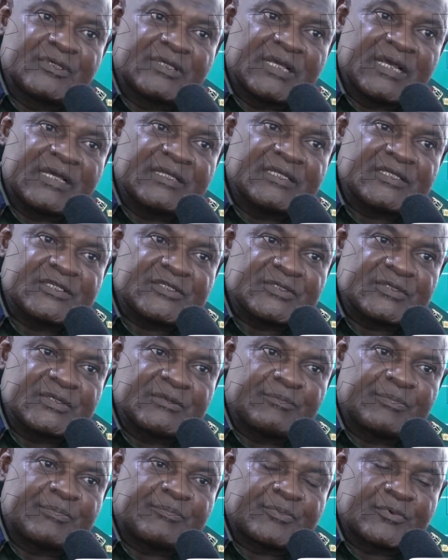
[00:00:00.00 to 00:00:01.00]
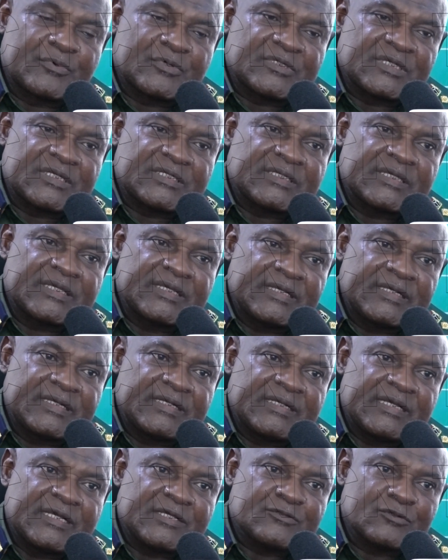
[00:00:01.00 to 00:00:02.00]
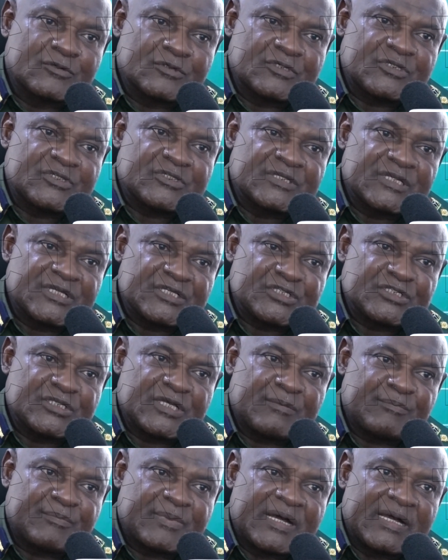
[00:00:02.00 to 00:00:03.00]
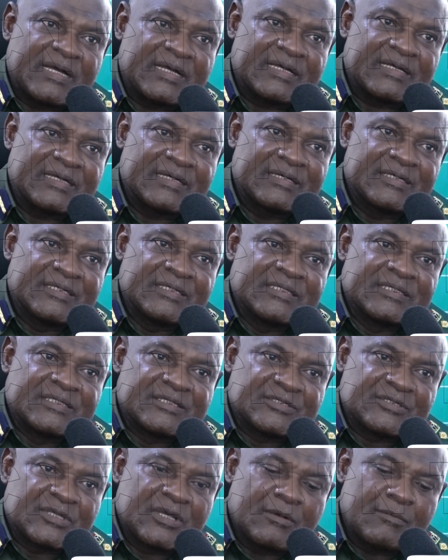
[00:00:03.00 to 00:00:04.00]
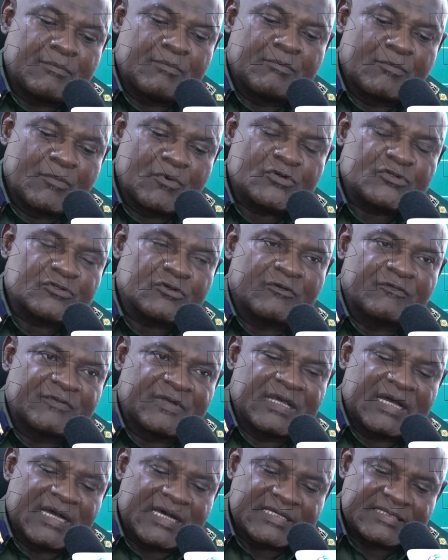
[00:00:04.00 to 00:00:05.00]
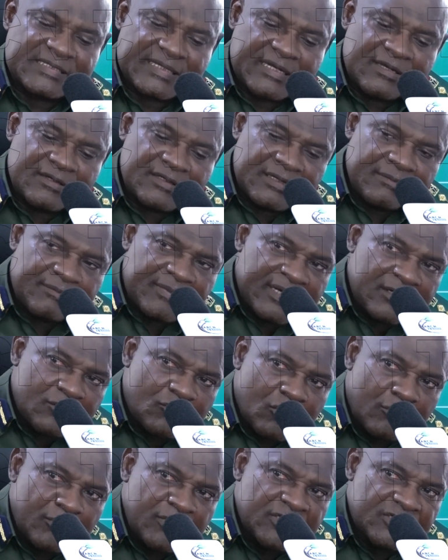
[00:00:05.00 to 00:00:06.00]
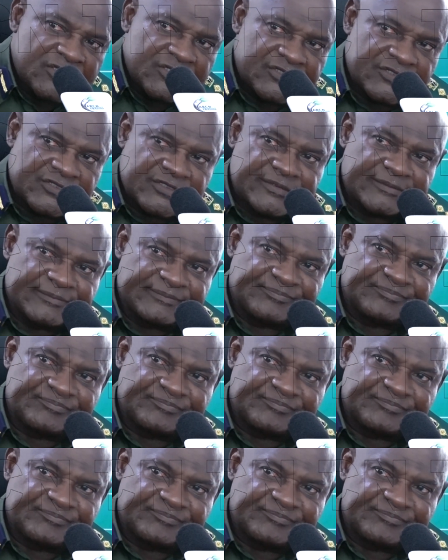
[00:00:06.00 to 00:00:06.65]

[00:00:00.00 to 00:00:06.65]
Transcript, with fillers: the, these protected areas or this national park, some, most of them are surrounded by the communities.